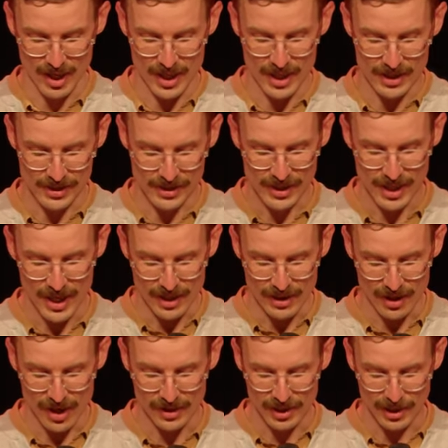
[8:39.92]
Instead,
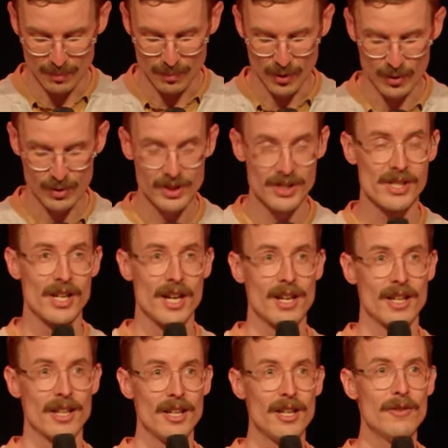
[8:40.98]
I think Paul is
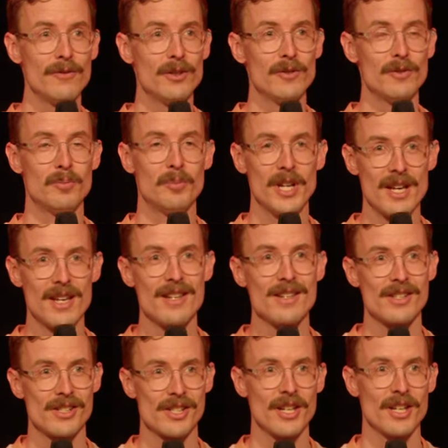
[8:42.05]
saying if you've
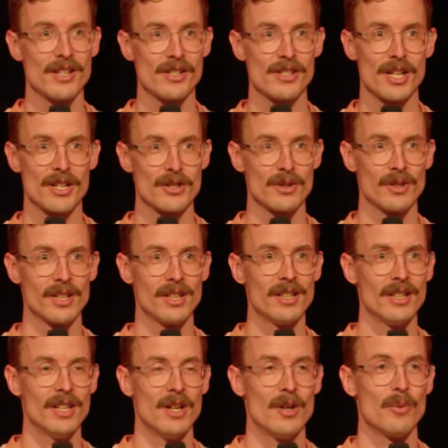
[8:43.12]
been sinning sexually,
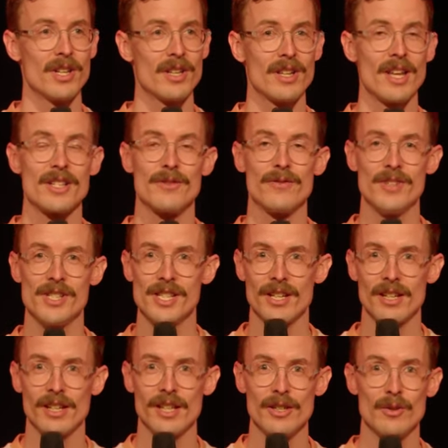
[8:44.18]
whether that's
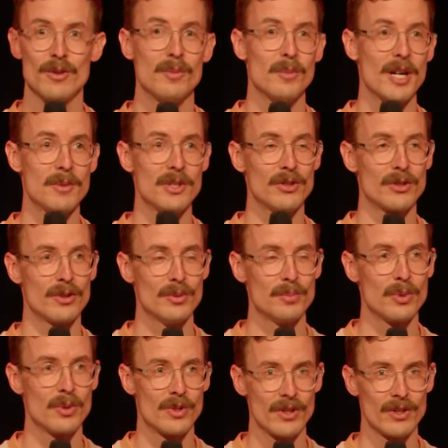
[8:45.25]
physically or maybe through
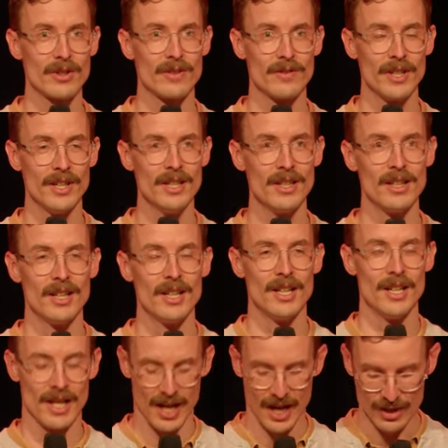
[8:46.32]
pornography,
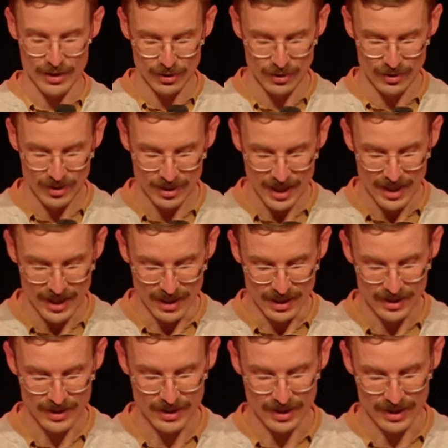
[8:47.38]
you need
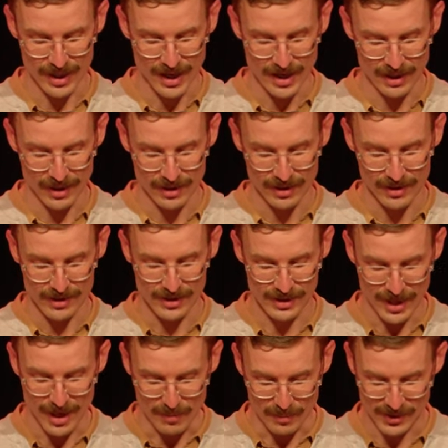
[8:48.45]
to take
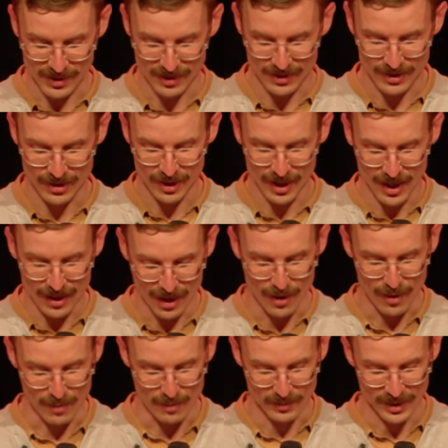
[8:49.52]
steps to get
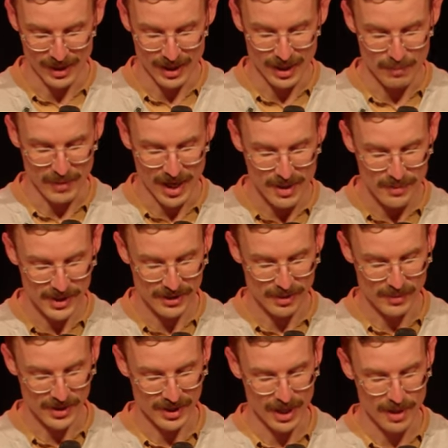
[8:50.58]
help. Maybe
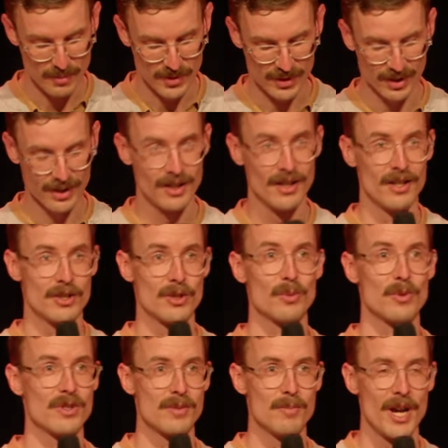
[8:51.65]
some steps
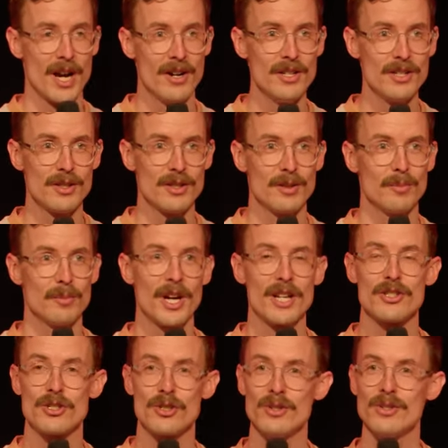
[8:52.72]
towards marriage,
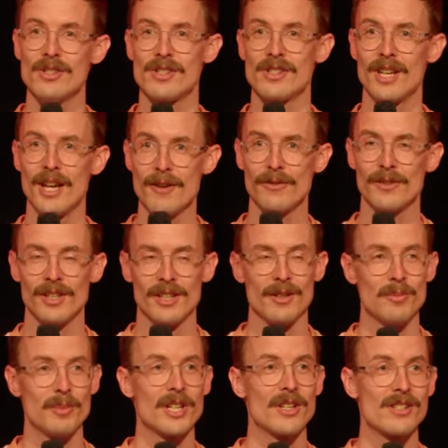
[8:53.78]
but choose carefully
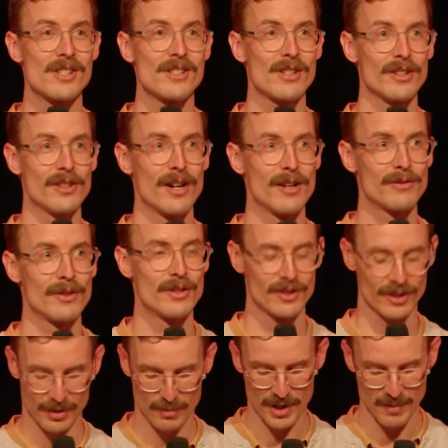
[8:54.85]
because it's a lifelong
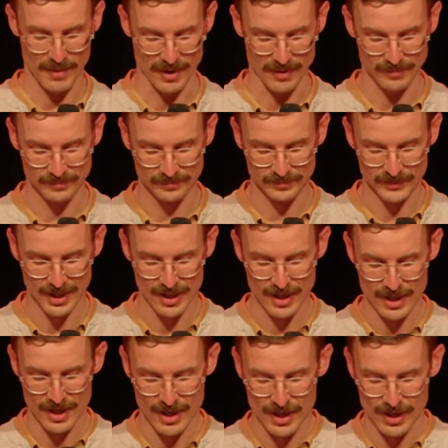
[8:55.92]
commitment.
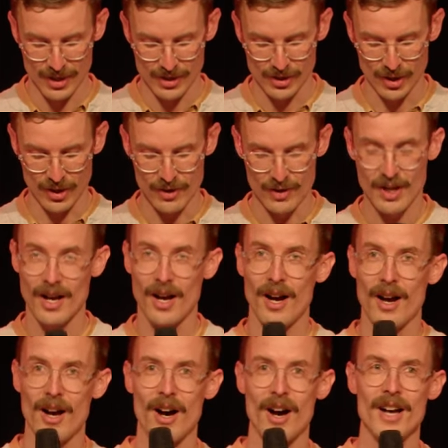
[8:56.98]
So
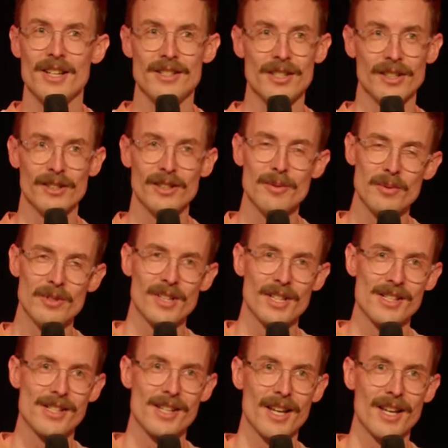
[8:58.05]
I
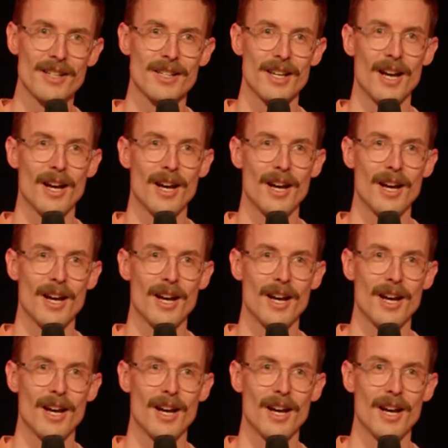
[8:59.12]
deliberately said